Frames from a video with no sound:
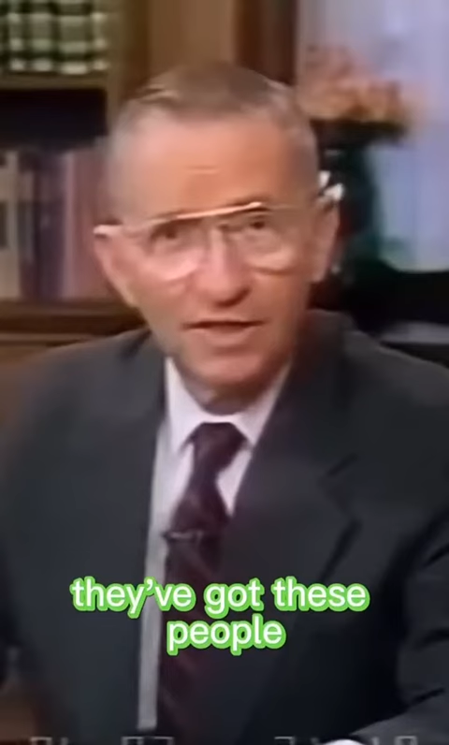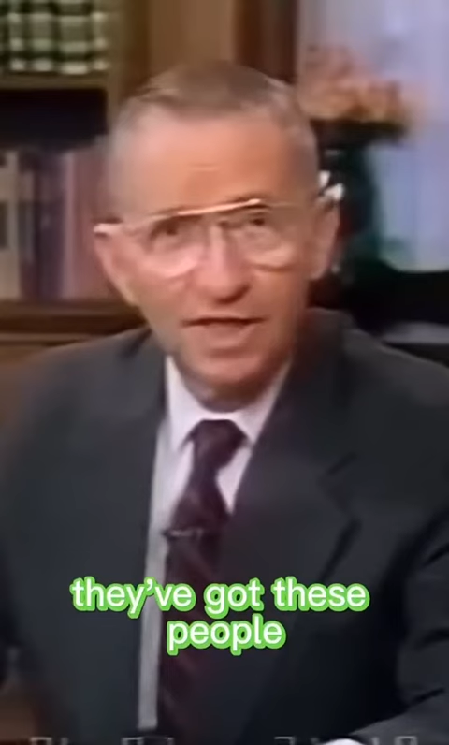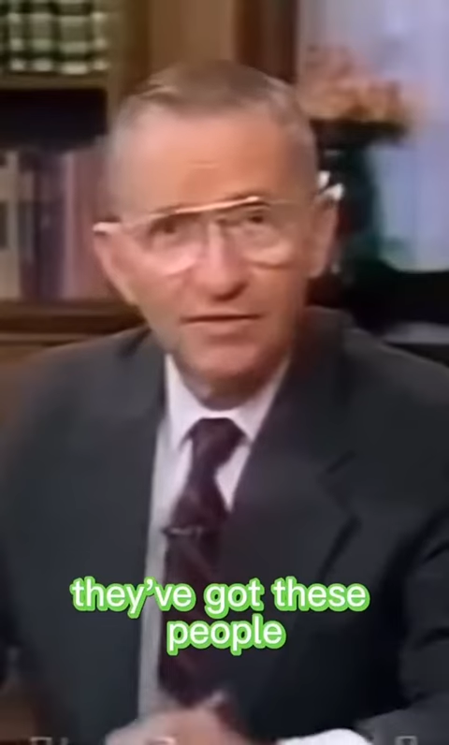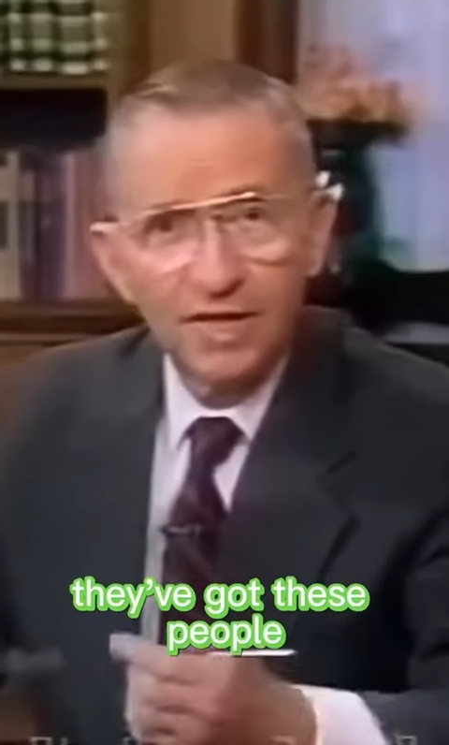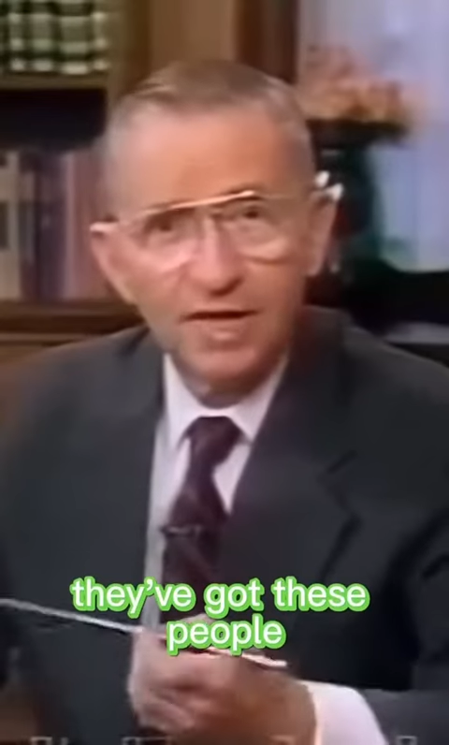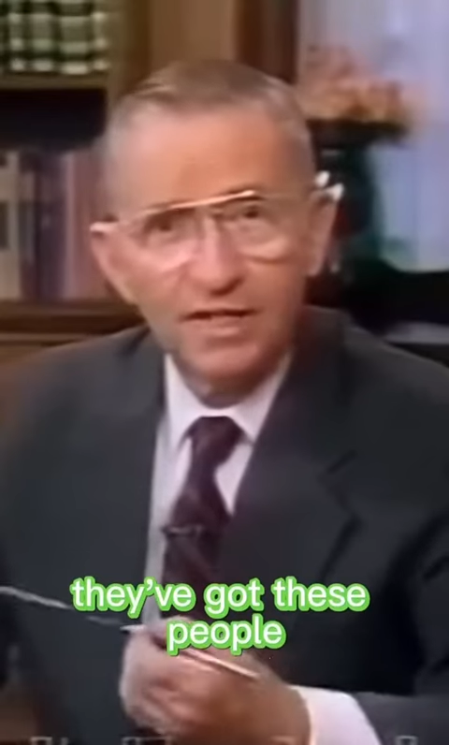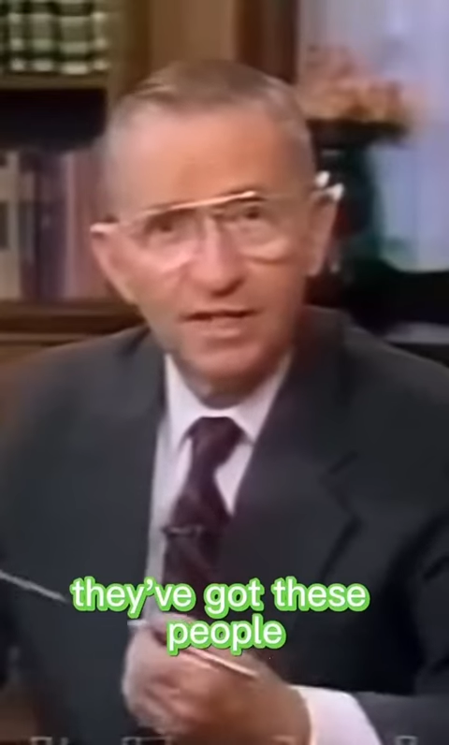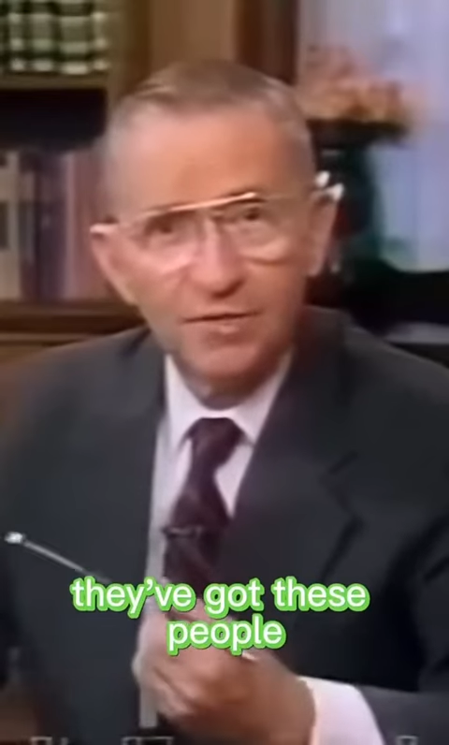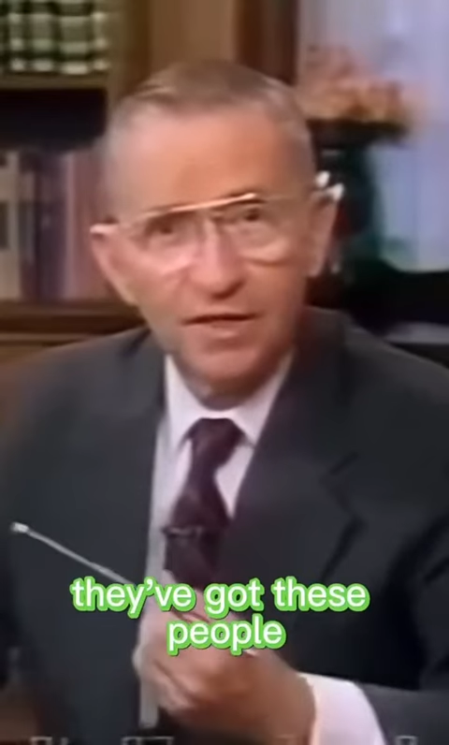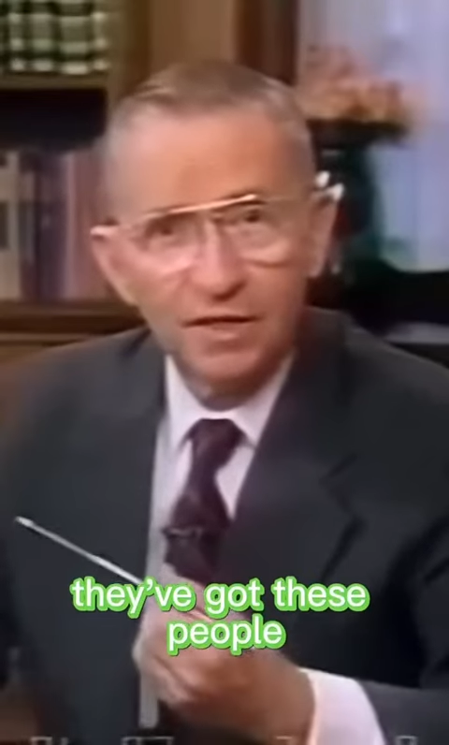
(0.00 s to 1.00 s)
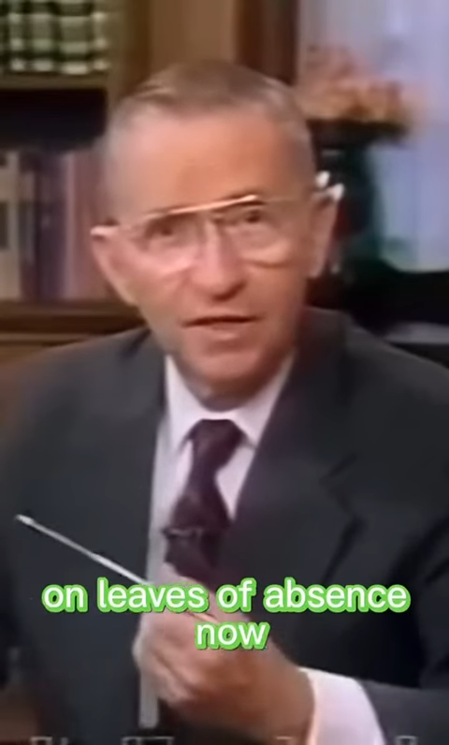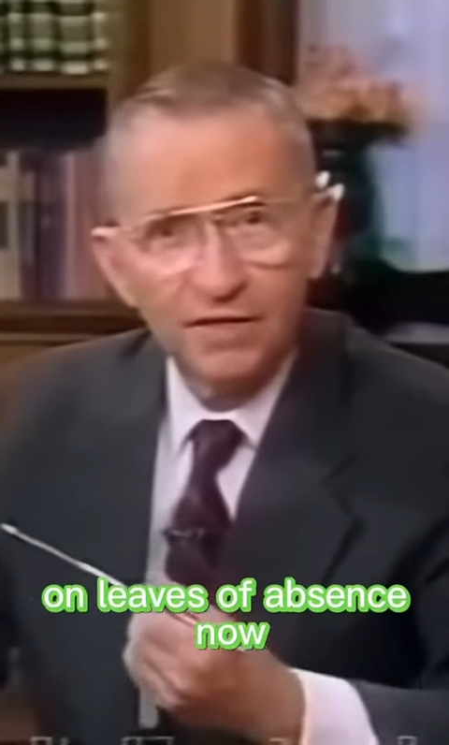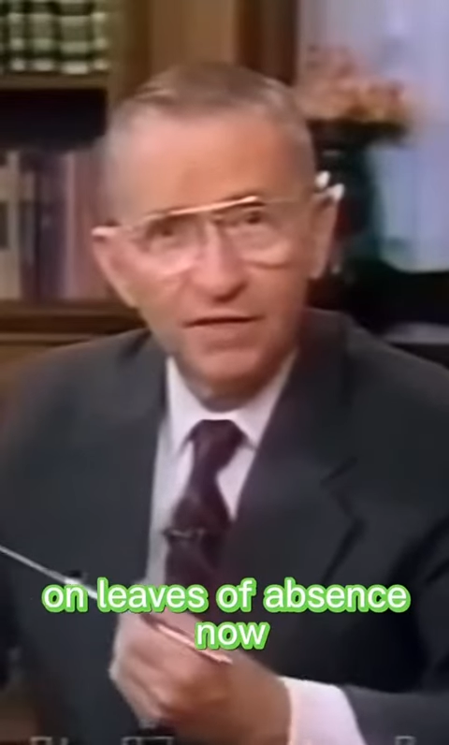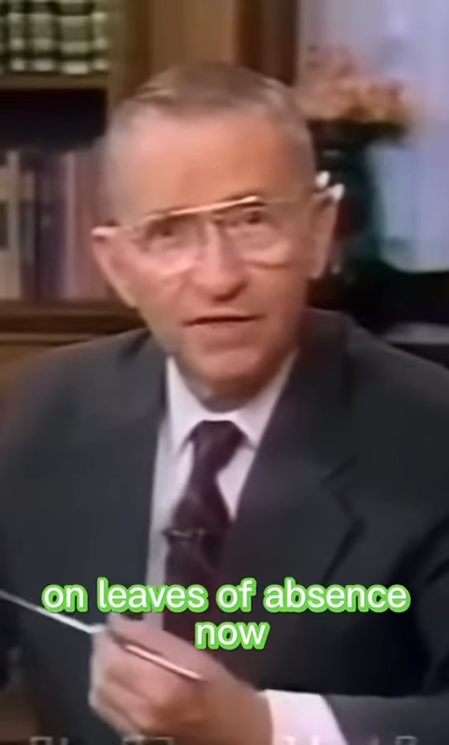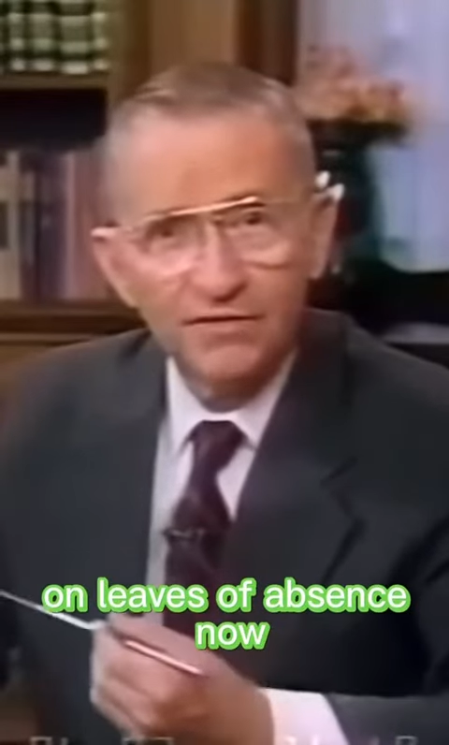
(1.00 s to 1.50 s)
They've got these people
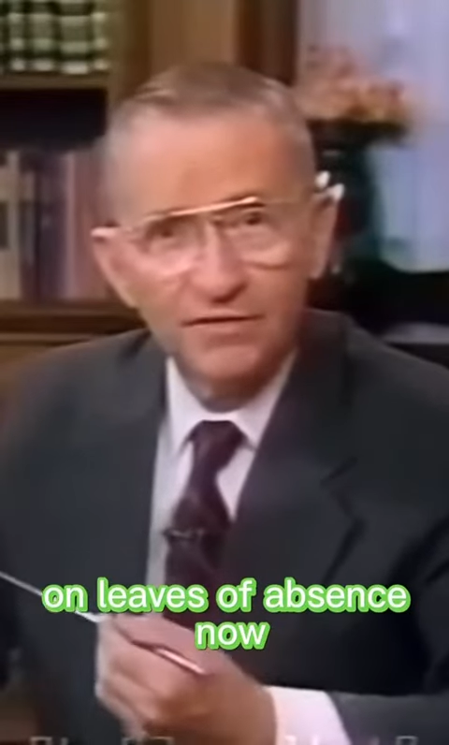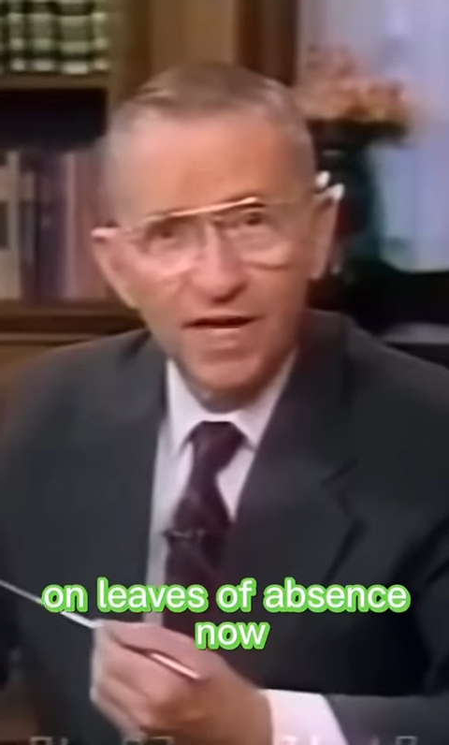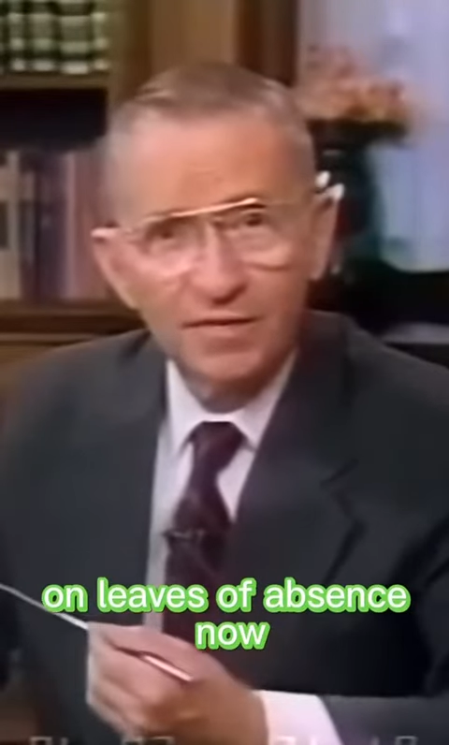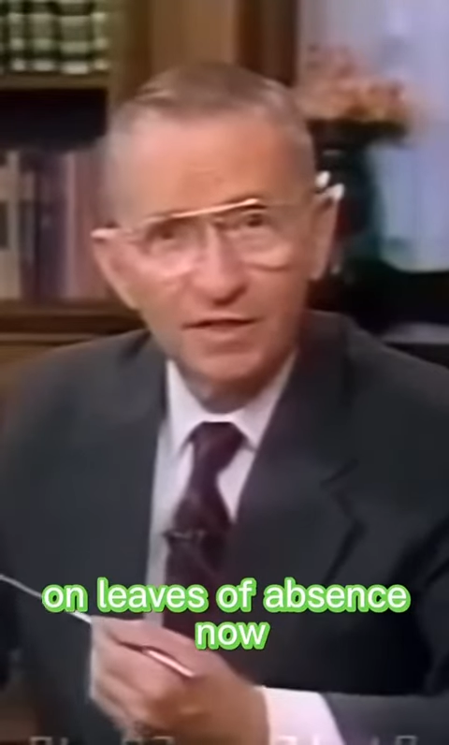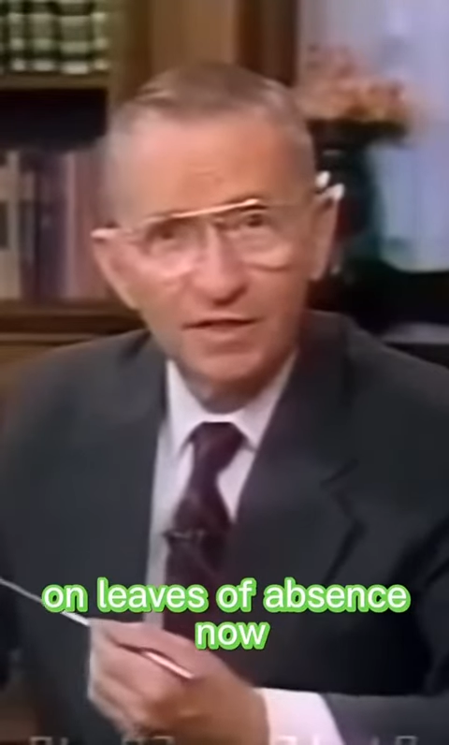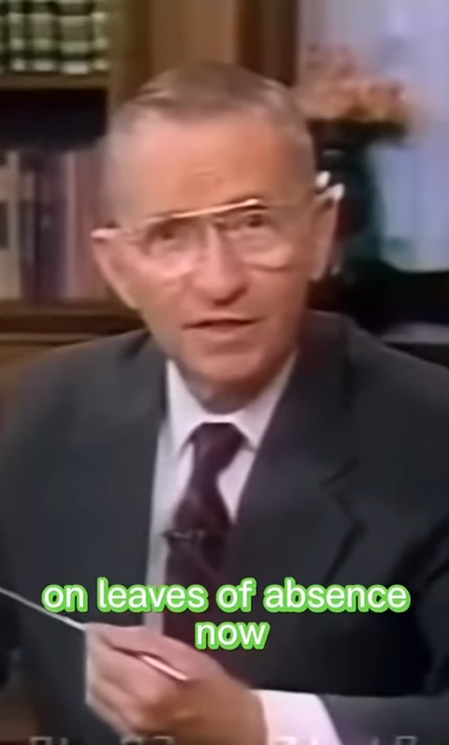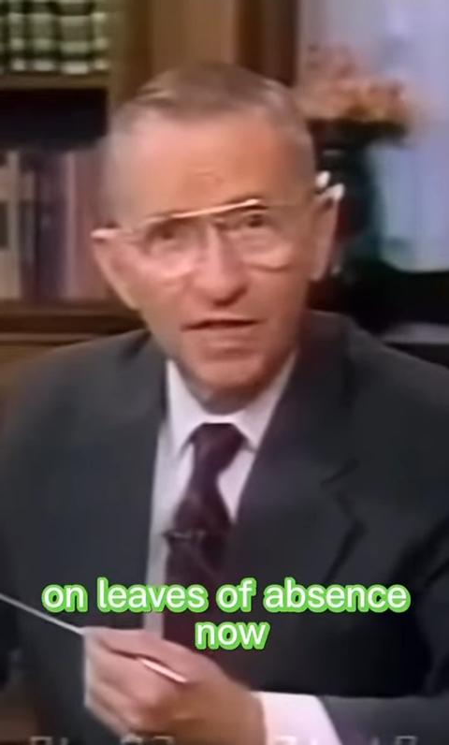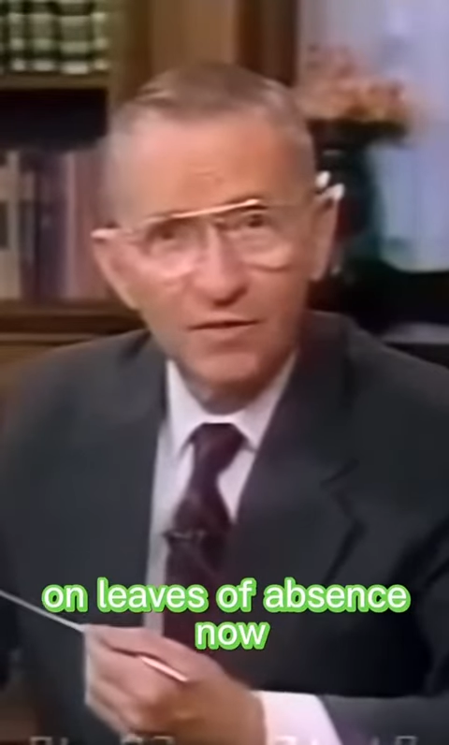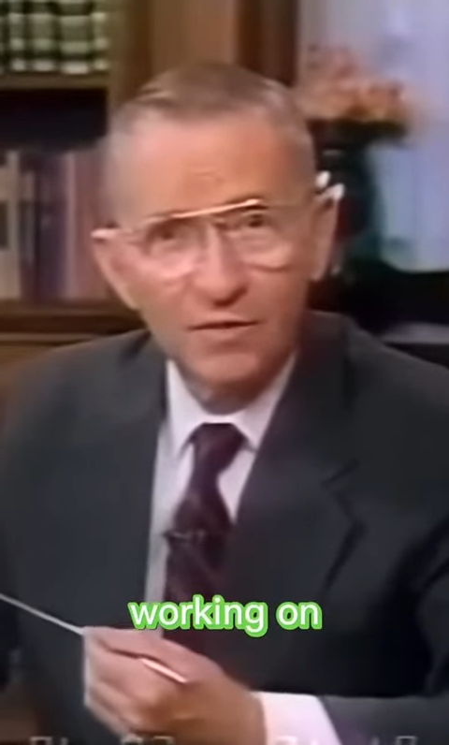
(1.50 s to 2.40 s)
on leaves of absence now